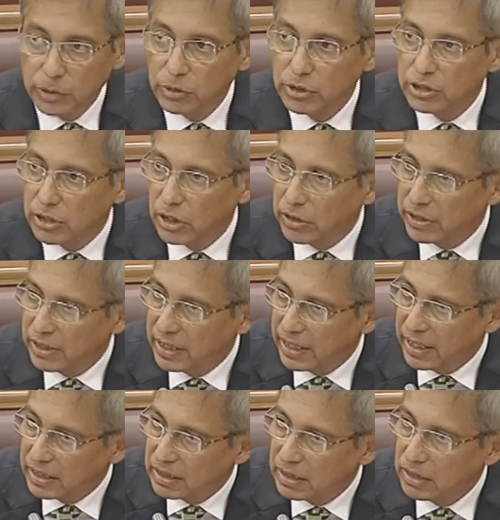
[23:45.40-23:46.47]
whether she will
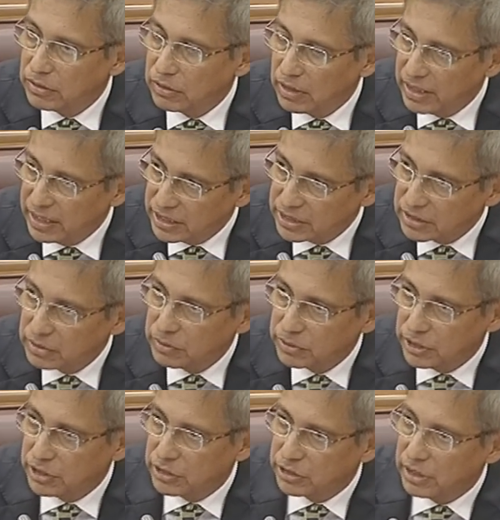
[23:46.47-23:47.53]
circulate the
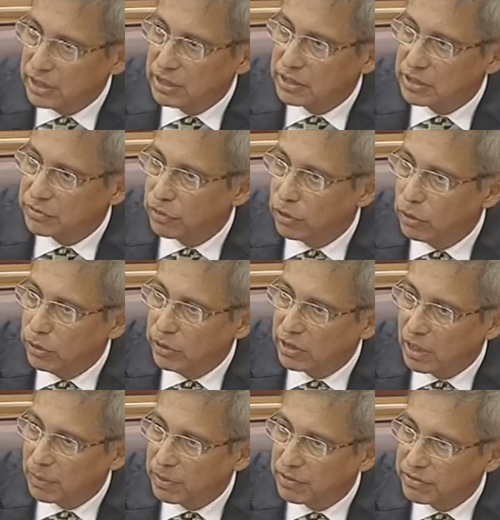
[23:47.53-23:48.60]
list, since she is
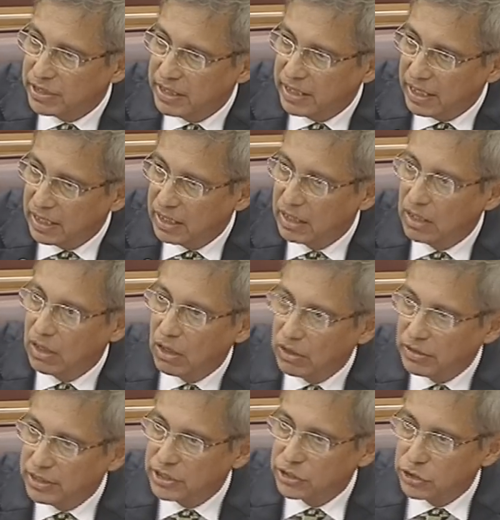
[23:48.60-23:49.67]
following up every
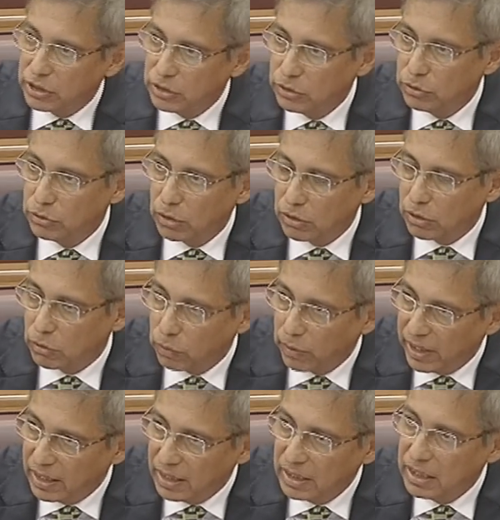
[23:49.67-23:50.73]
day on these children
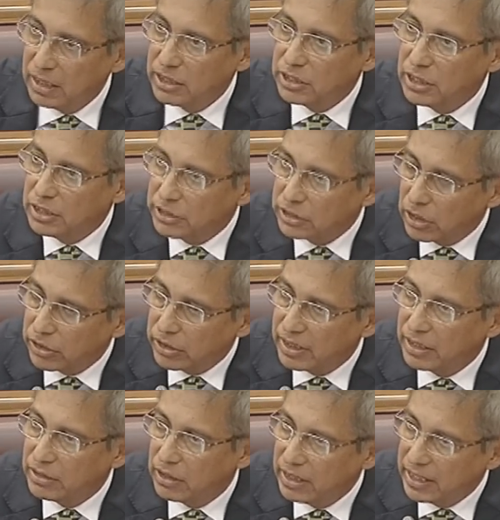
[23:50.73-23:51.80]
who are not well. She'll
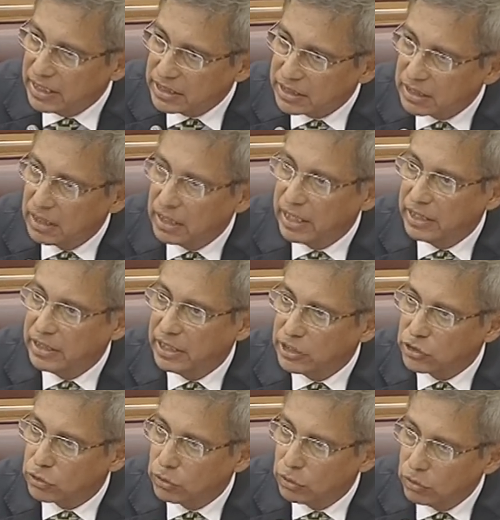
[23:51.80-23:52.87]
circulate the list
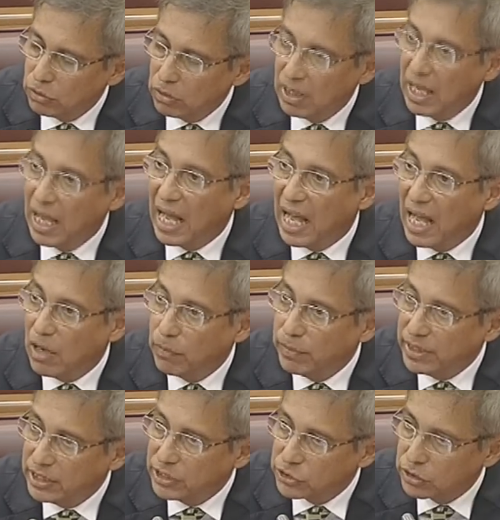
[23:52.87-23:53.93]
in each school,
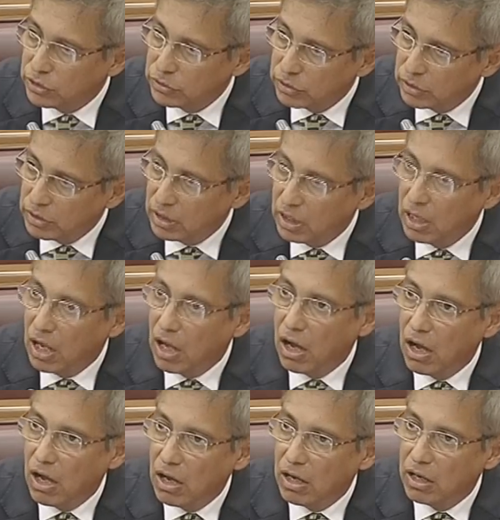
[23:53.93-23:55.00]
how many
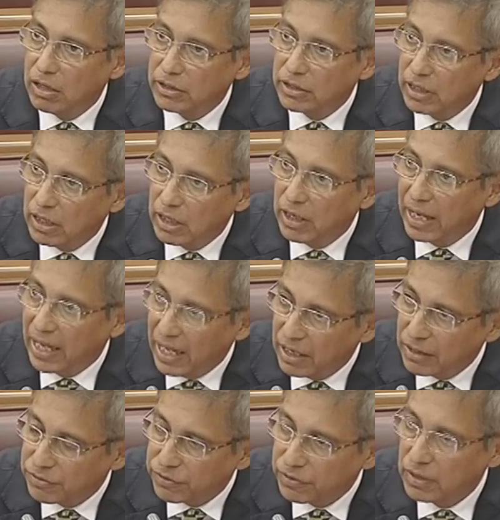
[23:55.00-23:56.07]
children are on
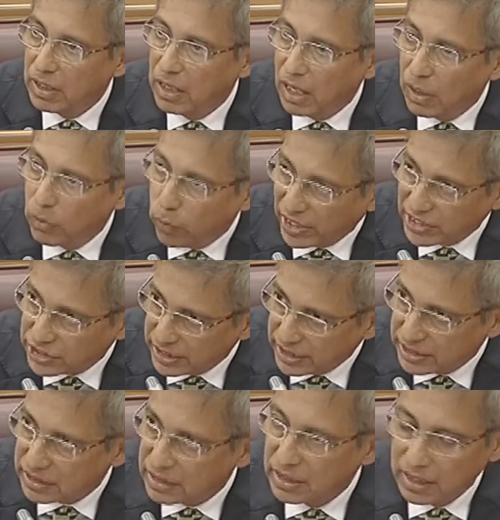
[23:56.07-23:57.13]
her health
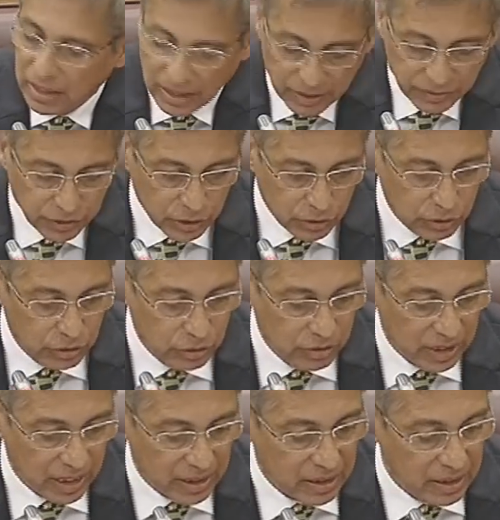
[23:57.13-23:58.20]
watch list. If
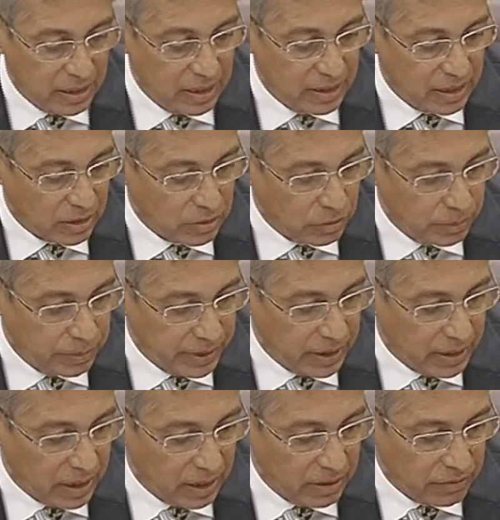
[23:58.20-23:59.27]
she could do that,
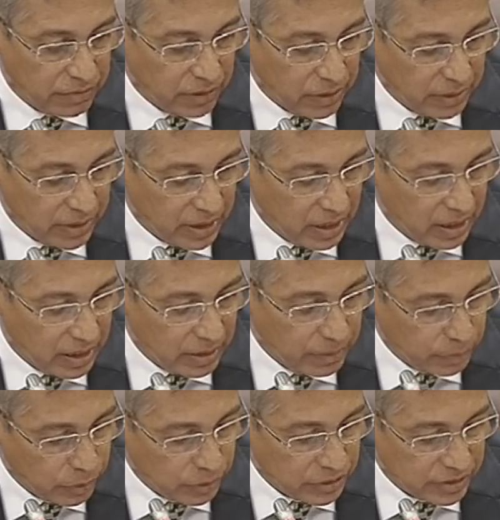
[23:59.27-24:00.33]
that would be a
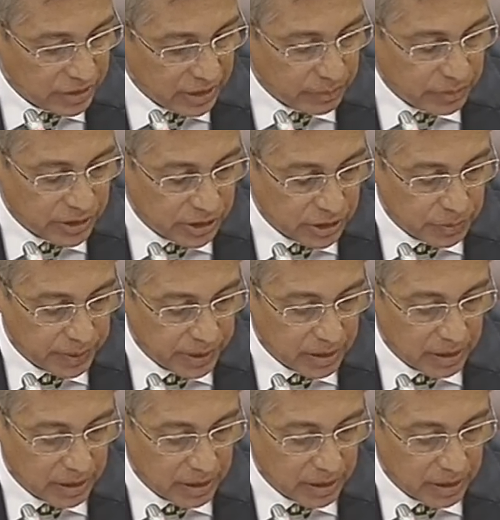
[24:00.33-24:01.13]
very important thing.